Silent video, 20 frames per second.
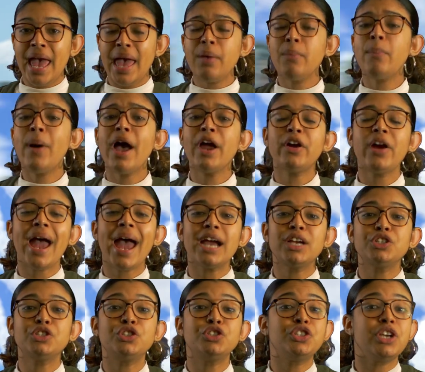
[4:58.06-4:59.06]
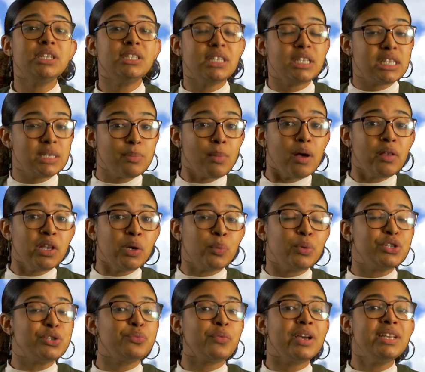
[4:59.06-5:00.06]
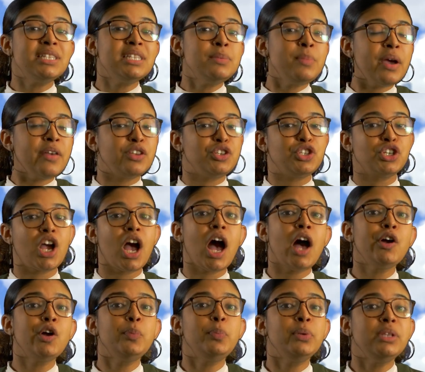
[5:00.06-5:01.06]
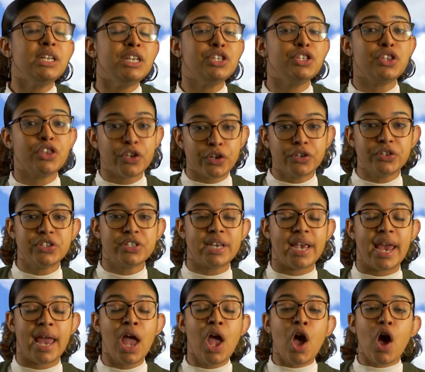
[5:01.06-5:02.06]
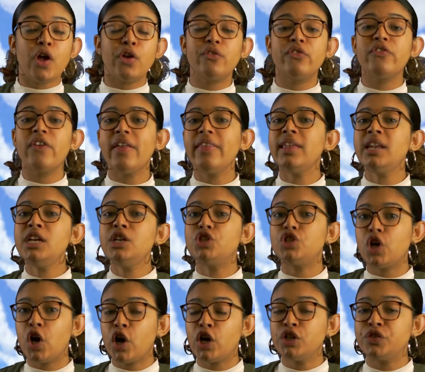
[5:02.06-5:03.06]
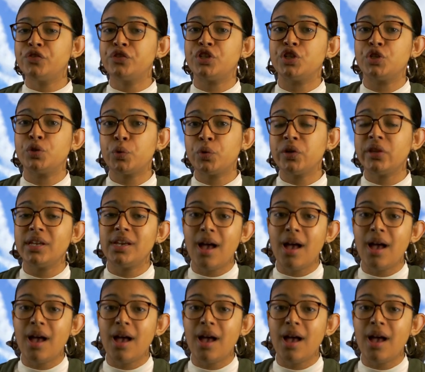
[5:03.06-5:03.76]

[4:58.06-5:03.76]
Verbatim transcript: Empire actor Jussie Smollett was arrested by the Chicago Police Thursday on a felony charge for disorderly